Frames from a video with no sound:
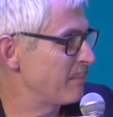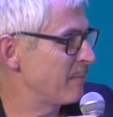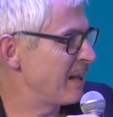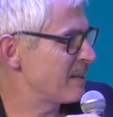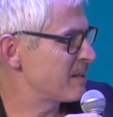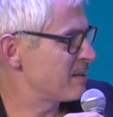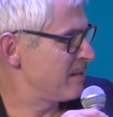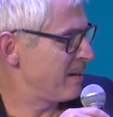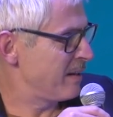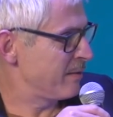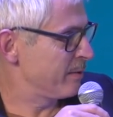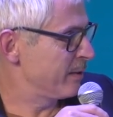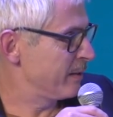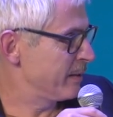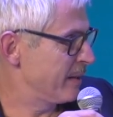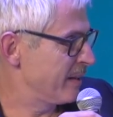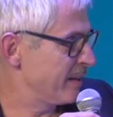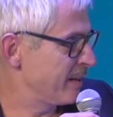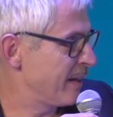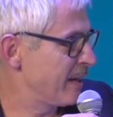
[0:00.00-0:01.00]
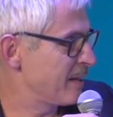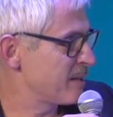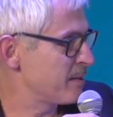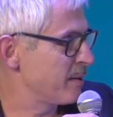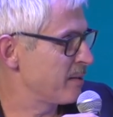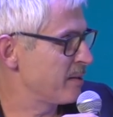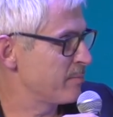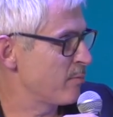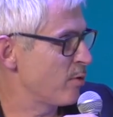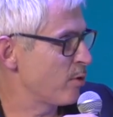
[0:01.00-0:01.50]
That's not really the case
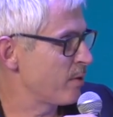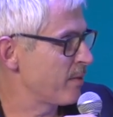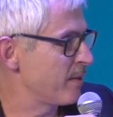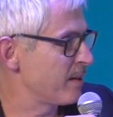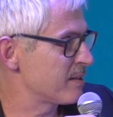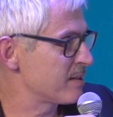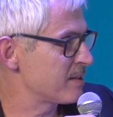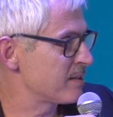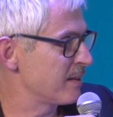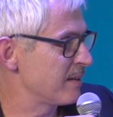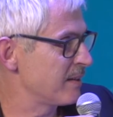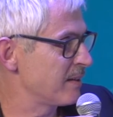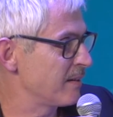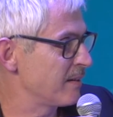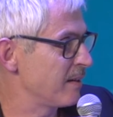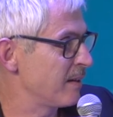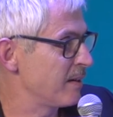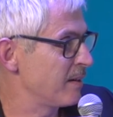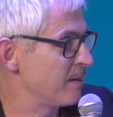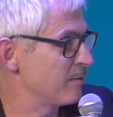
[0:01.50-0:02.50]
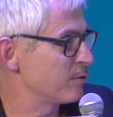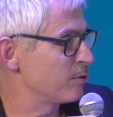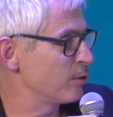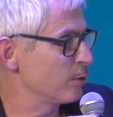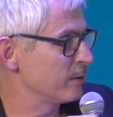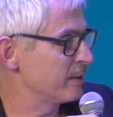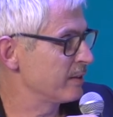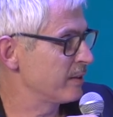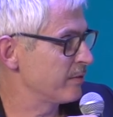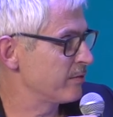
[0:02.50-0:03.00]
anymore. There's a, uh, a
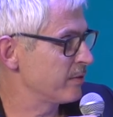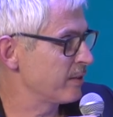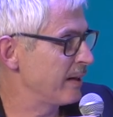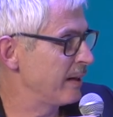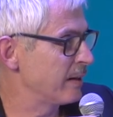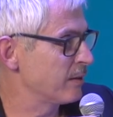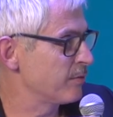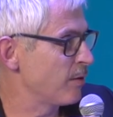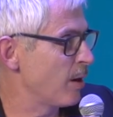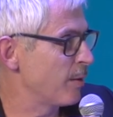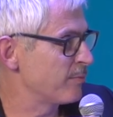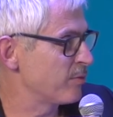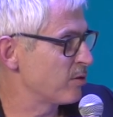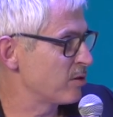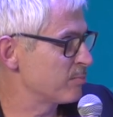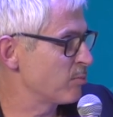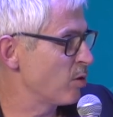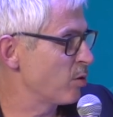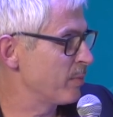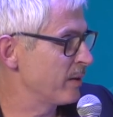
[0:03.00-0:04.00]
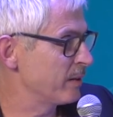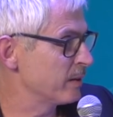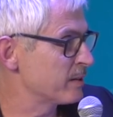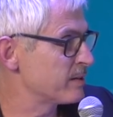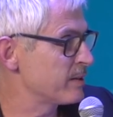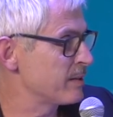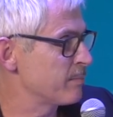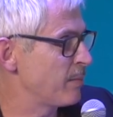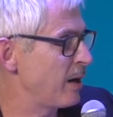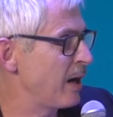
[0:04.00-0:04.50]
totally different kind of upward
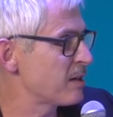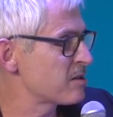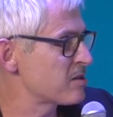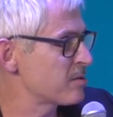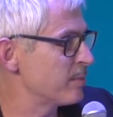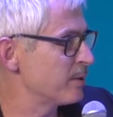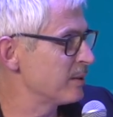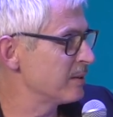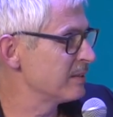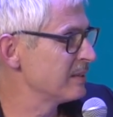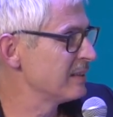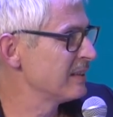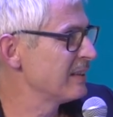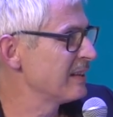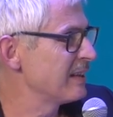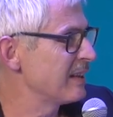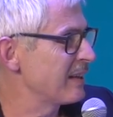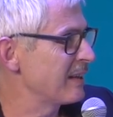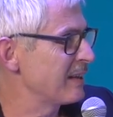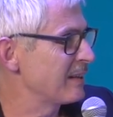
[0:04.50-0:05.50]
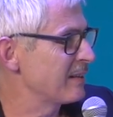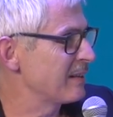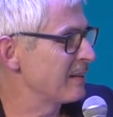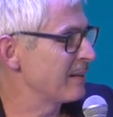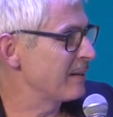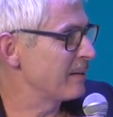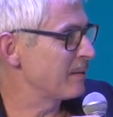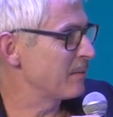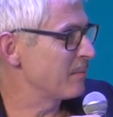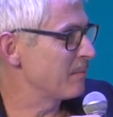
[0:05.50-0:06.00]
mobility possible in
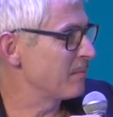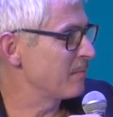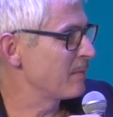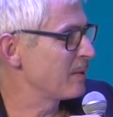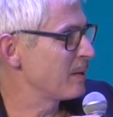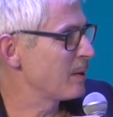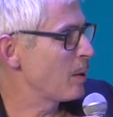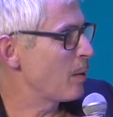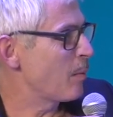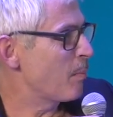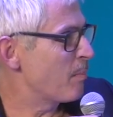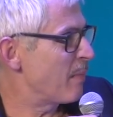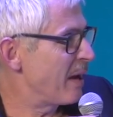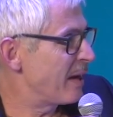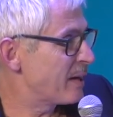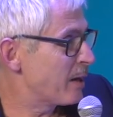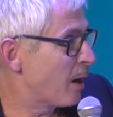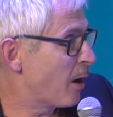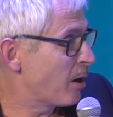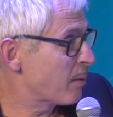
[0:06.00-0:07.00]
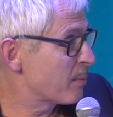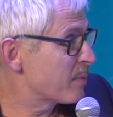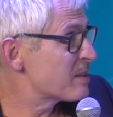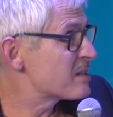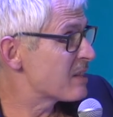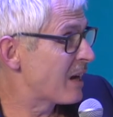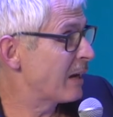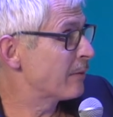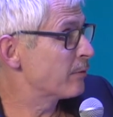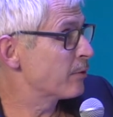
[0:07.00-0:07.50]
um, many armies,
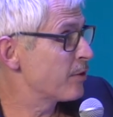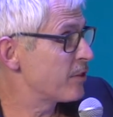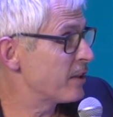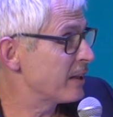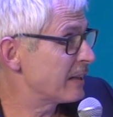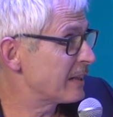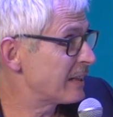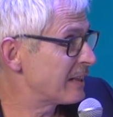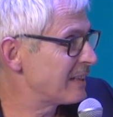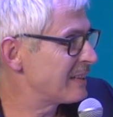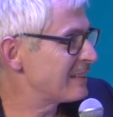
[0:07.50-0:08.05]
I would think.